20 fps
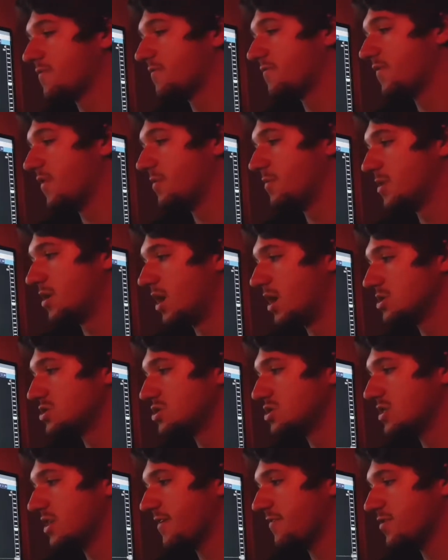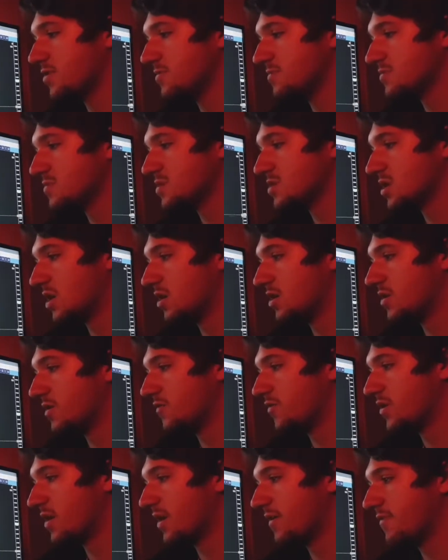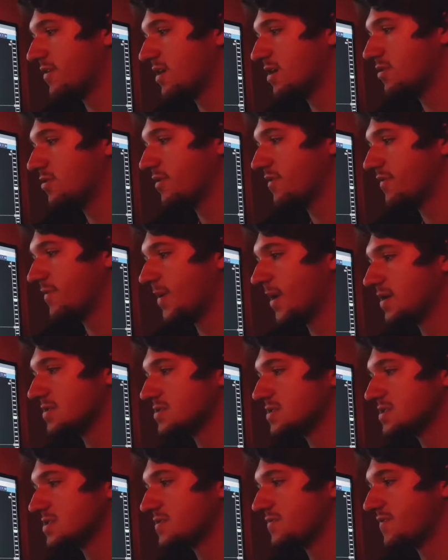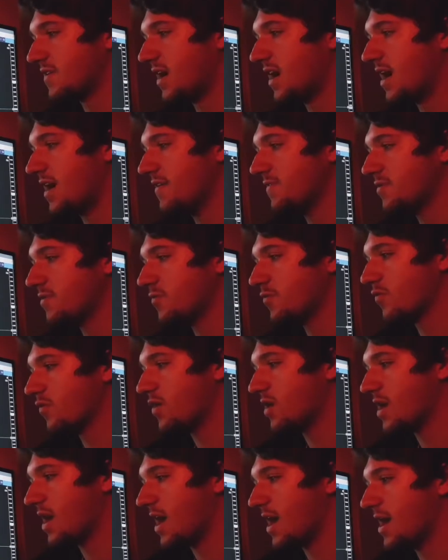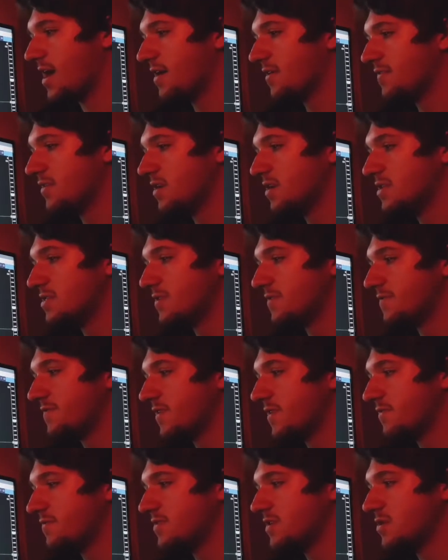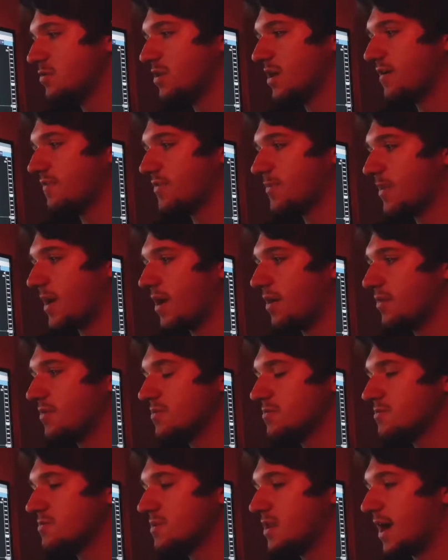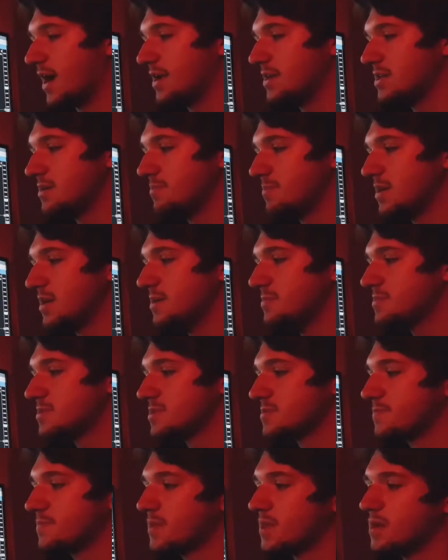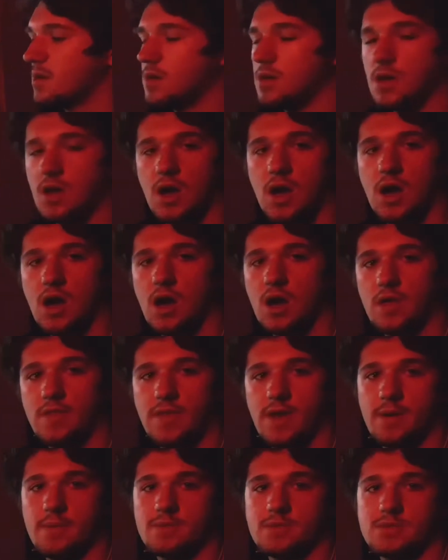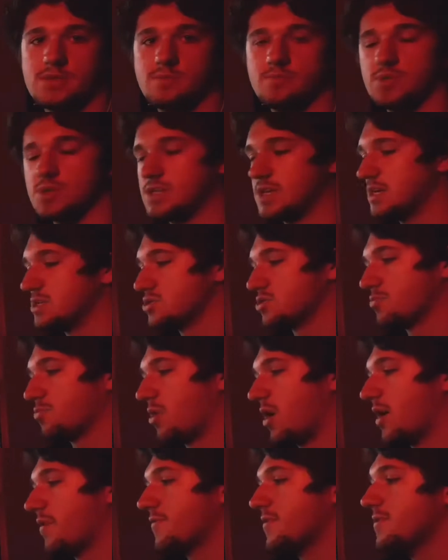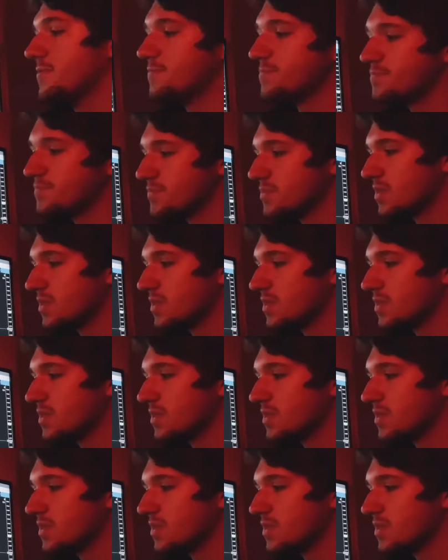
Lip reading: Fibonacci level. So if we have here, we have about 65, and if we have the 50, we have about 90 pips. That's potential profit.